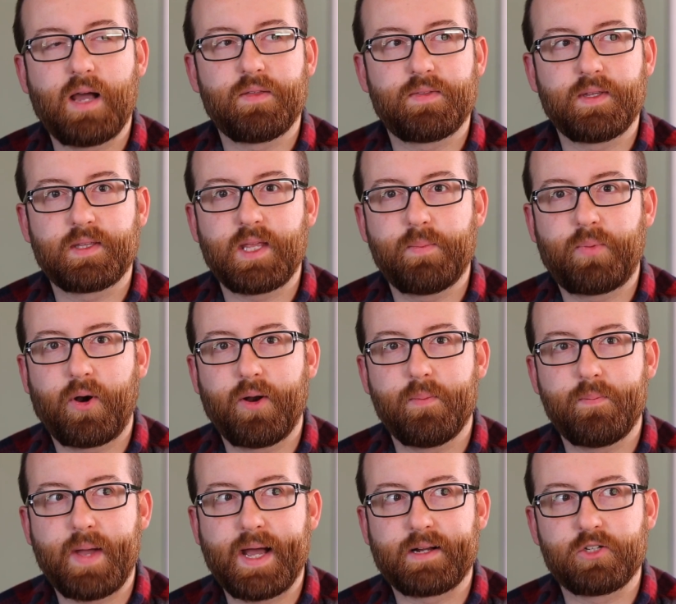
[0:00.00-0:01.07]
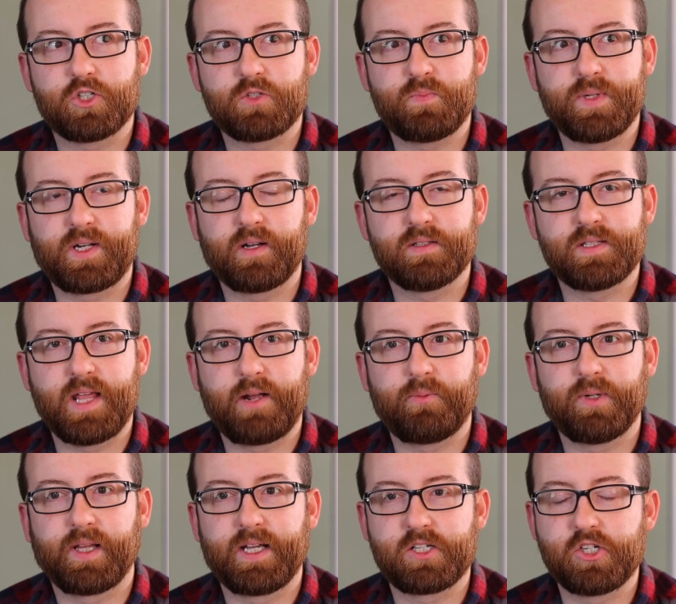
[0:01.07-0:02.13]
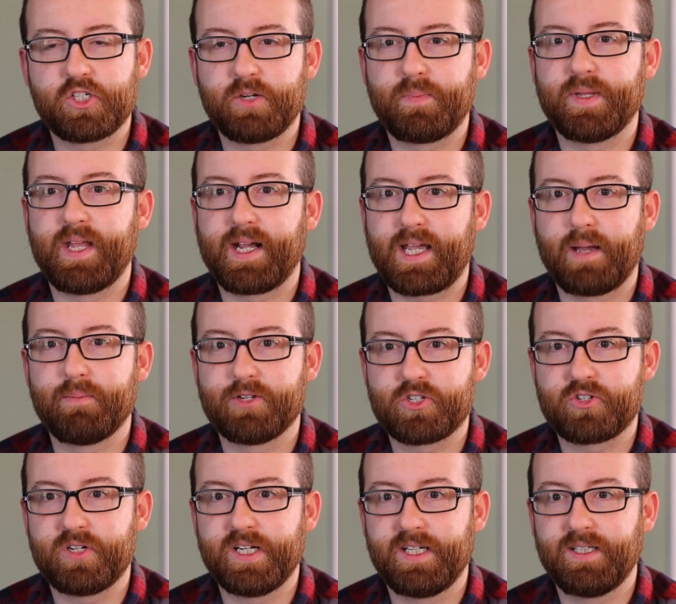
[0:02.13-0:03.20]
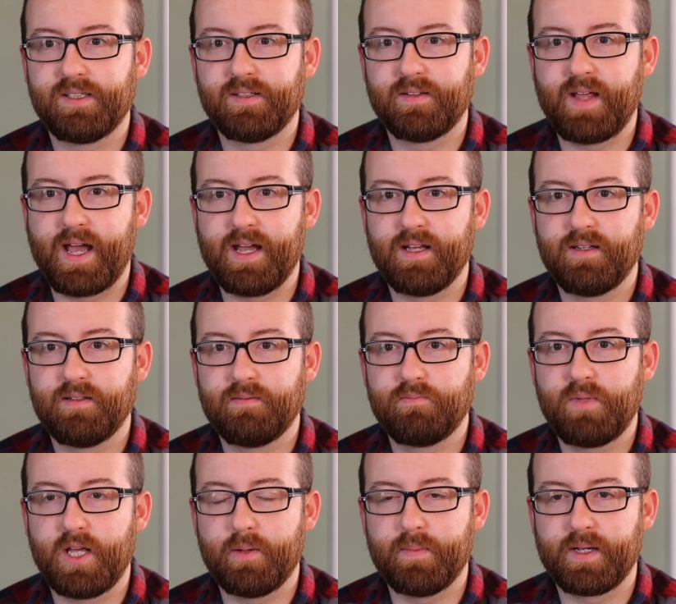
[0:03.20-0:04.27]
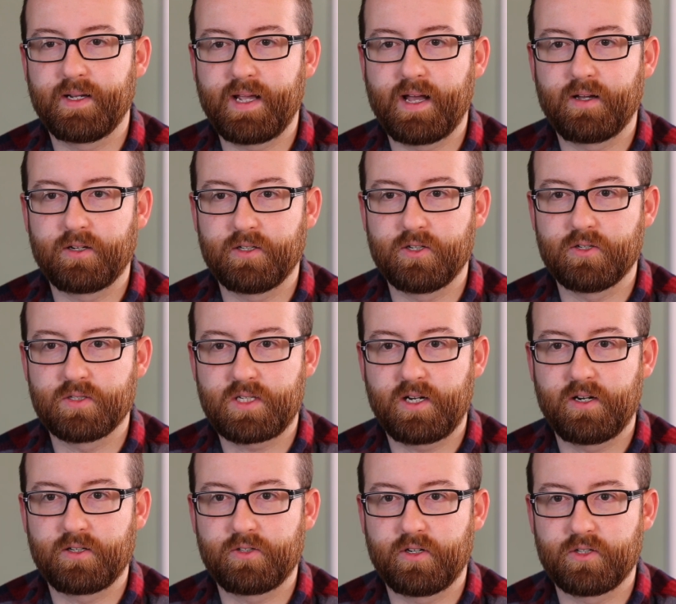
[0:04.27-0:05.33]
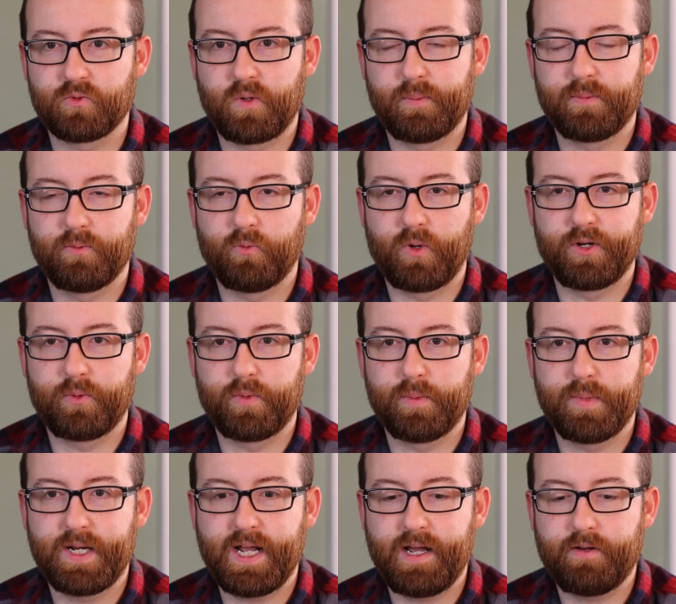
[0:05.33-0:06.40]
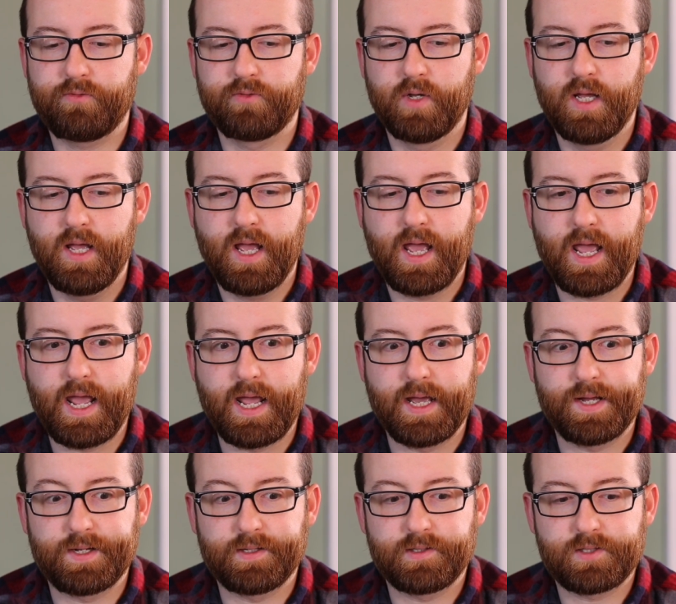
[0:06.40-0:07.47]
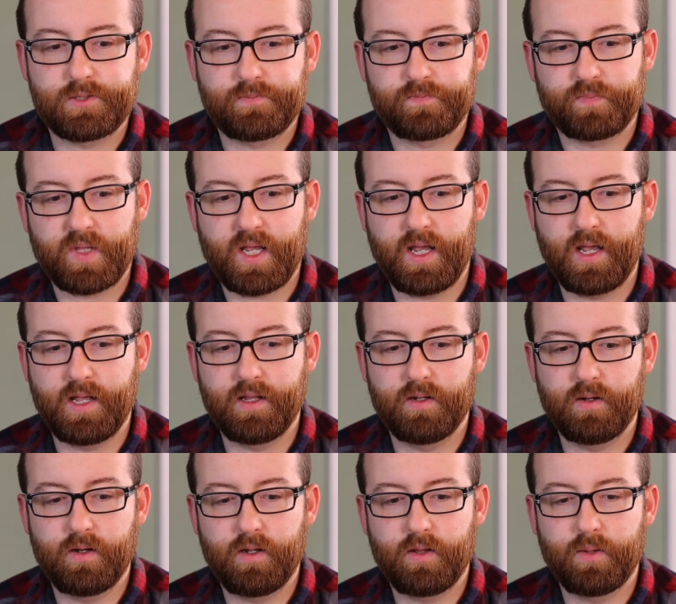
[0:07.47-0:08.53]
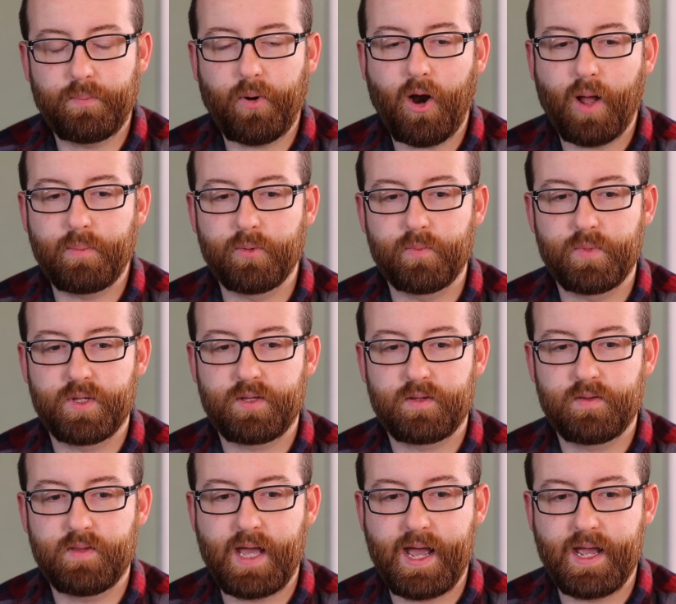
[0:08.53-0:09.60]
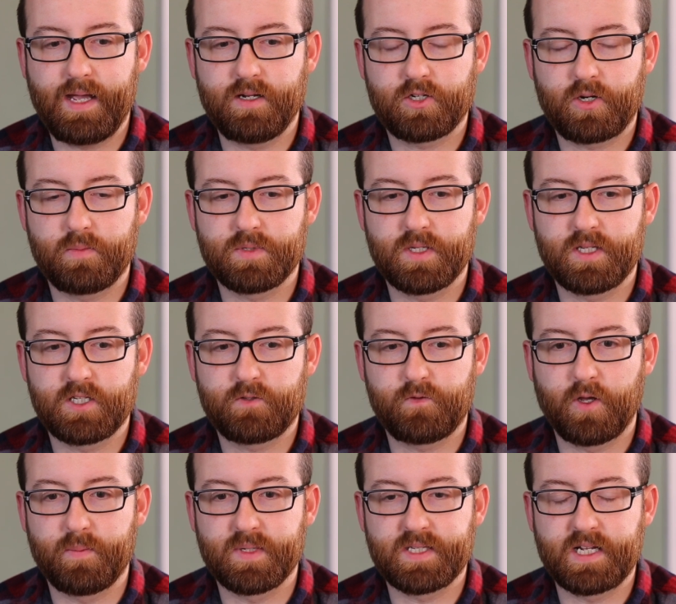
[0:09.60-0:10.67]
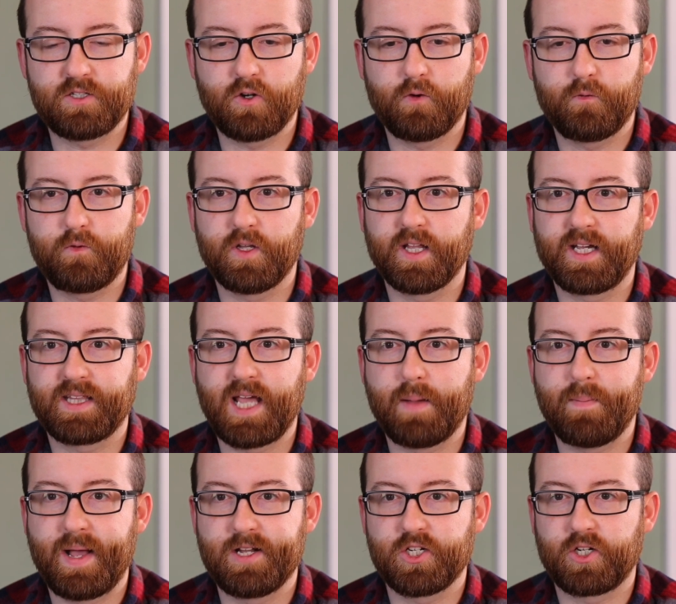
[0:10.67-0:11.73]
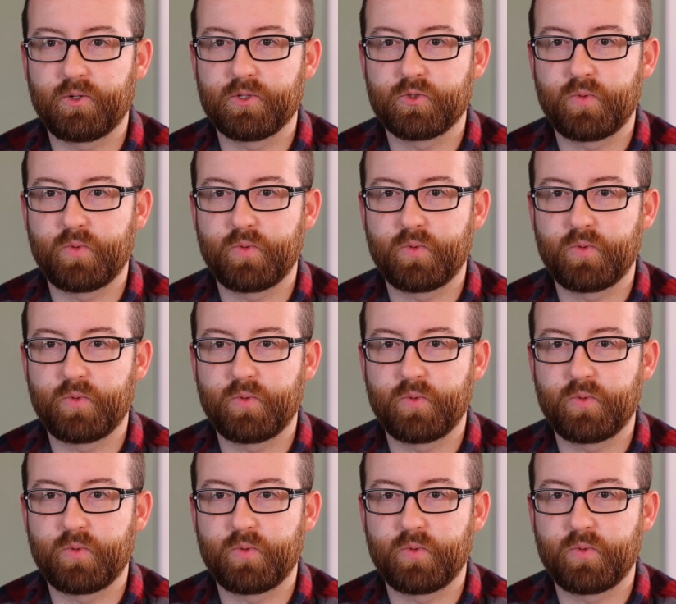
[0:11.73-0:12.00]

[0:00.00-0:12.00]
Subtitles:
I think they brought him back just because of that relationship and that chemistry that him and Gal Gadot's character as Wonder Woman have. Mm-hmm. And the problem with that in terms of this film is I don't feel like that magic was